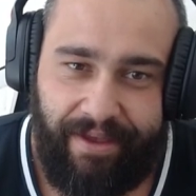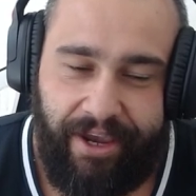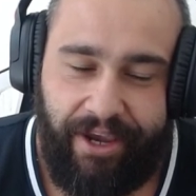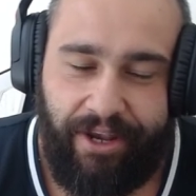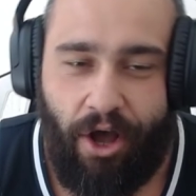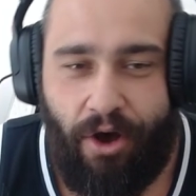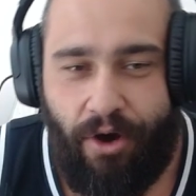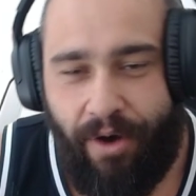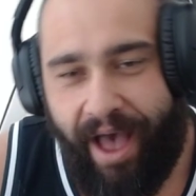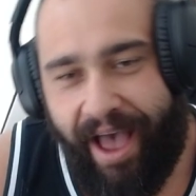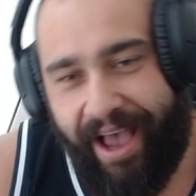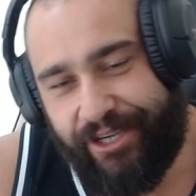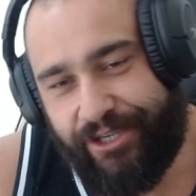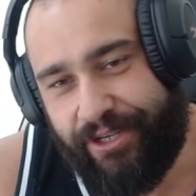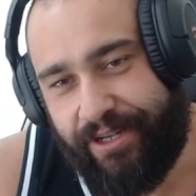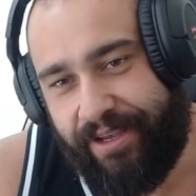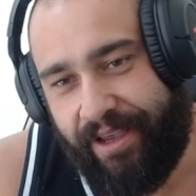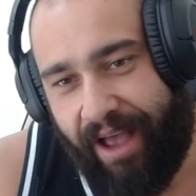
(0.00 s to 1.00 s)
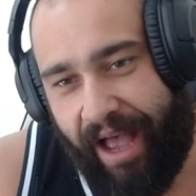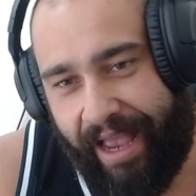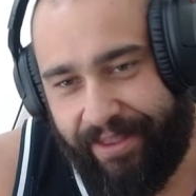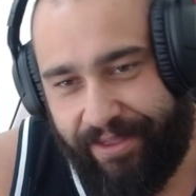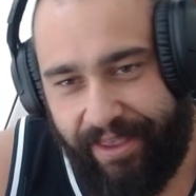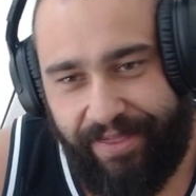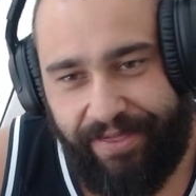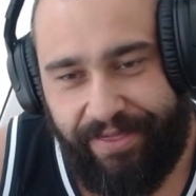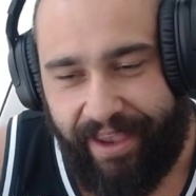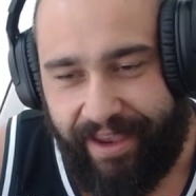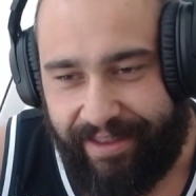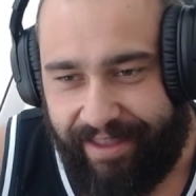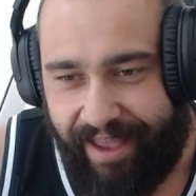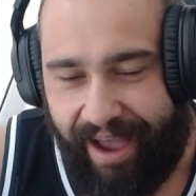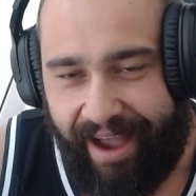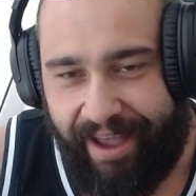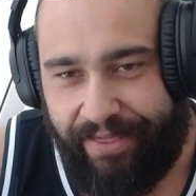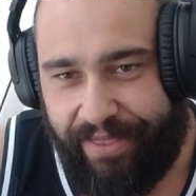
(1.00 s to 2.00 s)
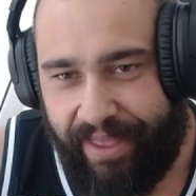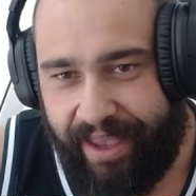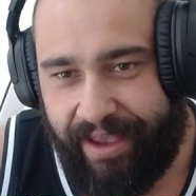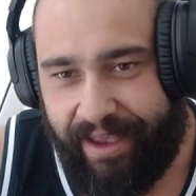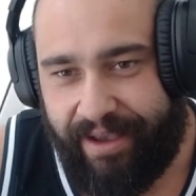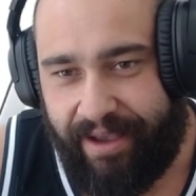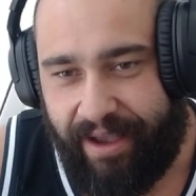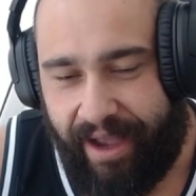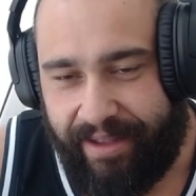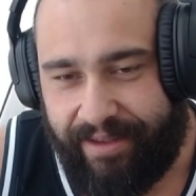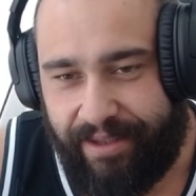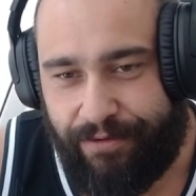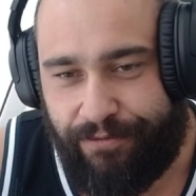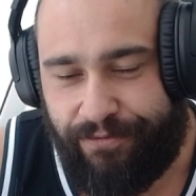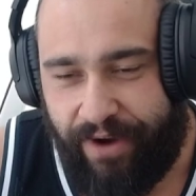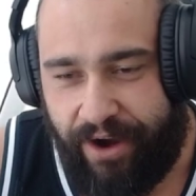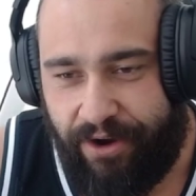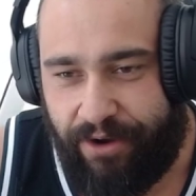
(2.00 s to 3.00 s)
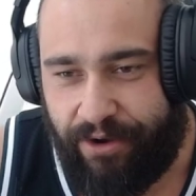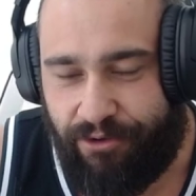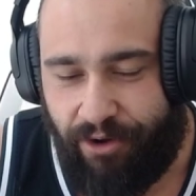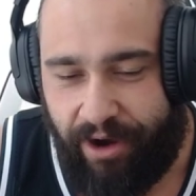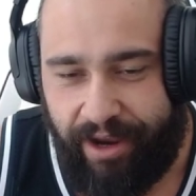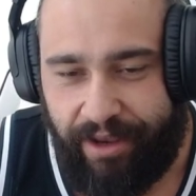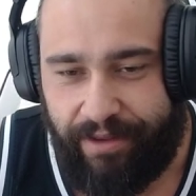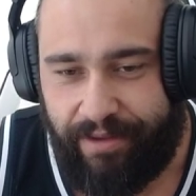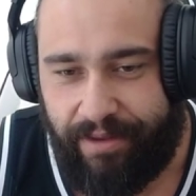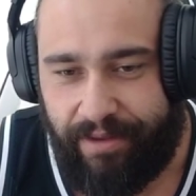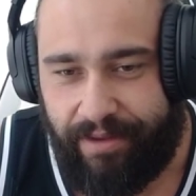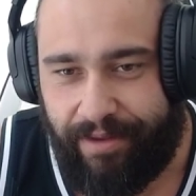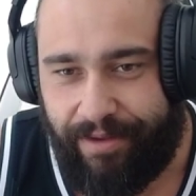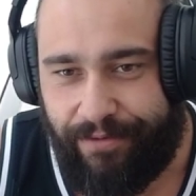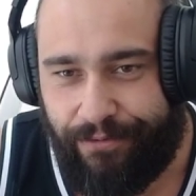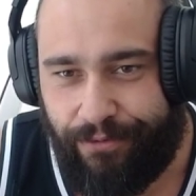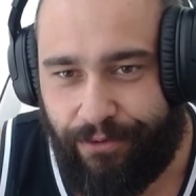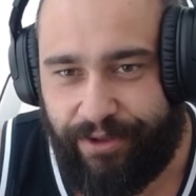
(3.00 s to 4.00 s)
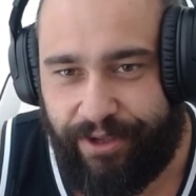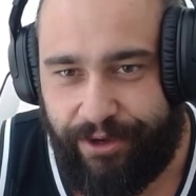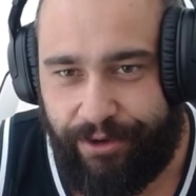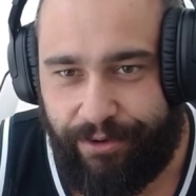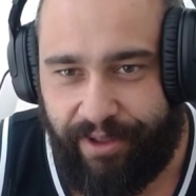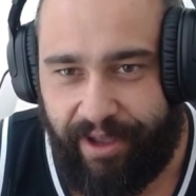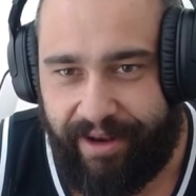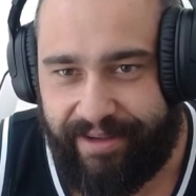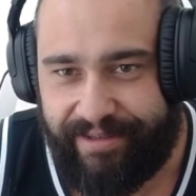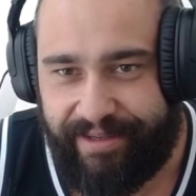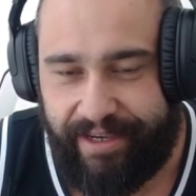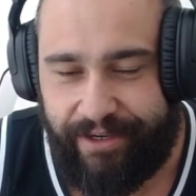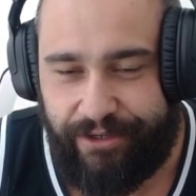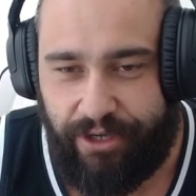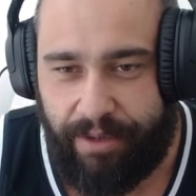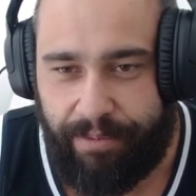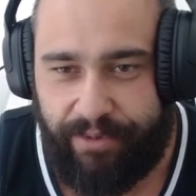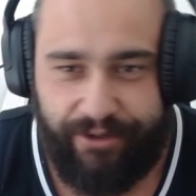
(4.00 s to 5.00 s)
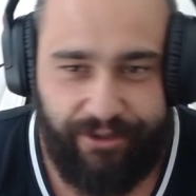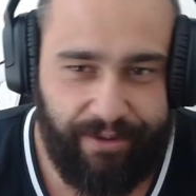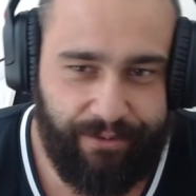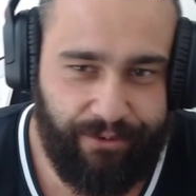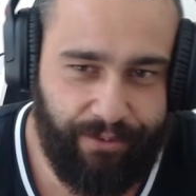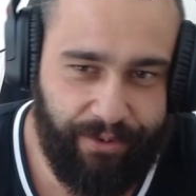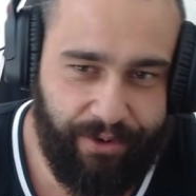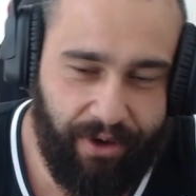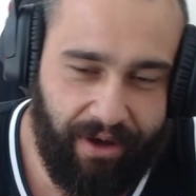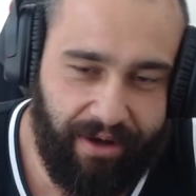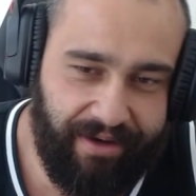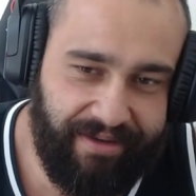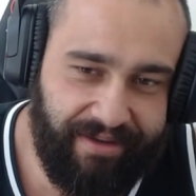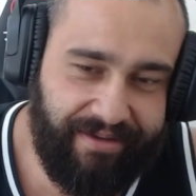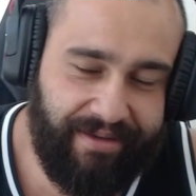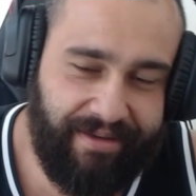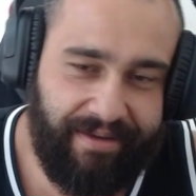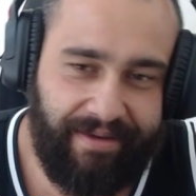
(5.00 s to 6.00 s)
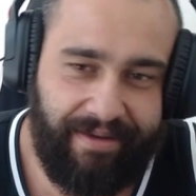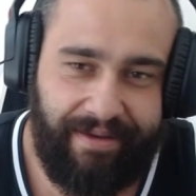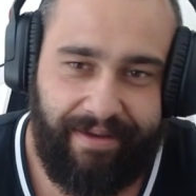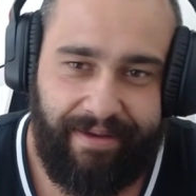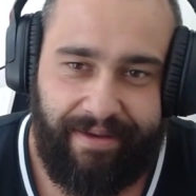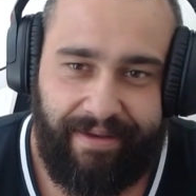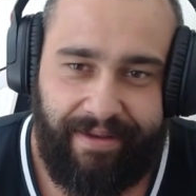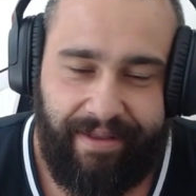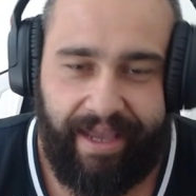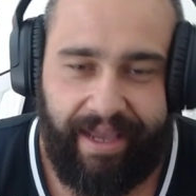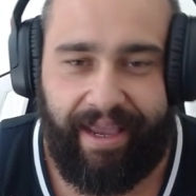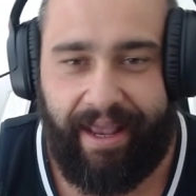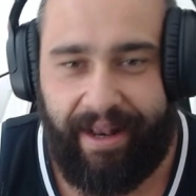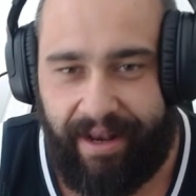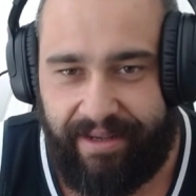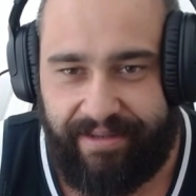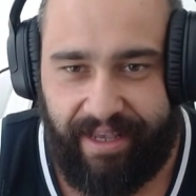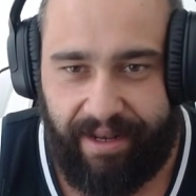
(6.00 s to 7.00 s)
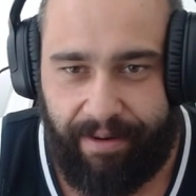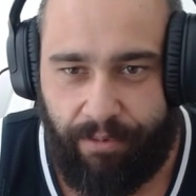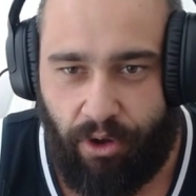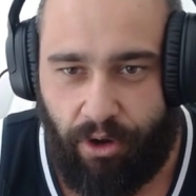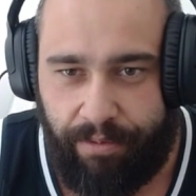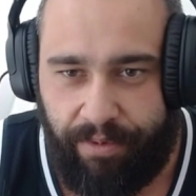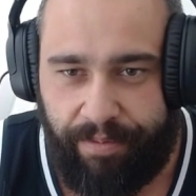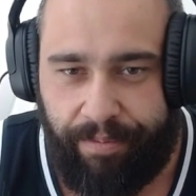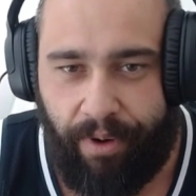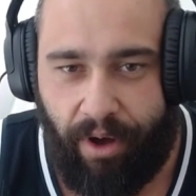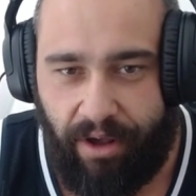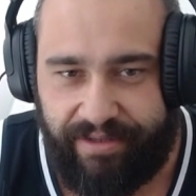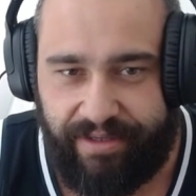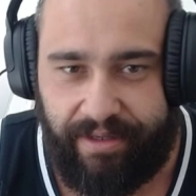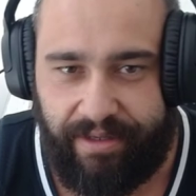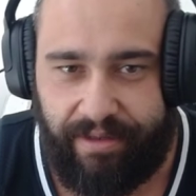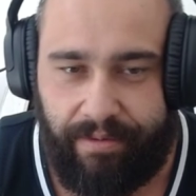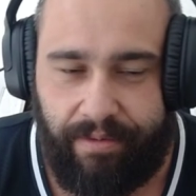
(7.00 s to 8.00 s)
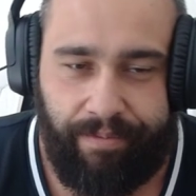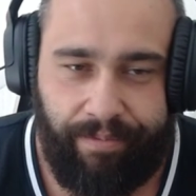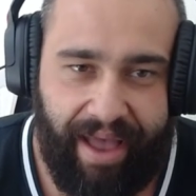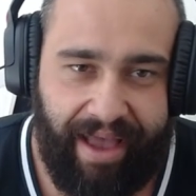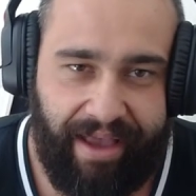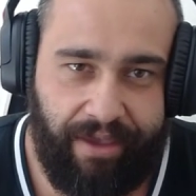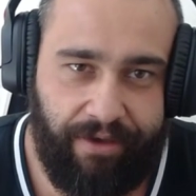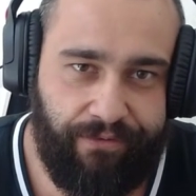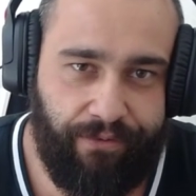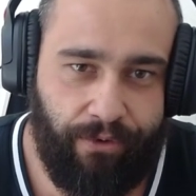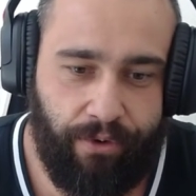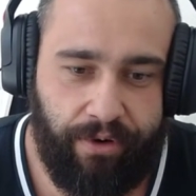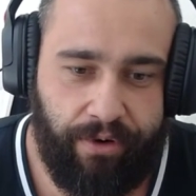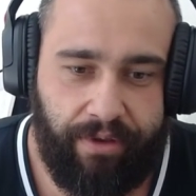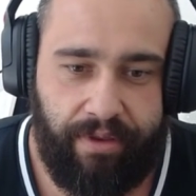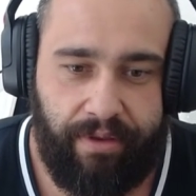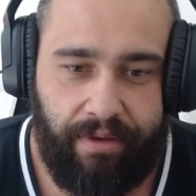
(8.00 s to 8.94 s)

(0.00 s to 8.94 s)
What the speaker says: You know, actually, I did think that. I think I did very great for the United States Championship, to be honest. Like, and I said I'm going to be pausing back and forth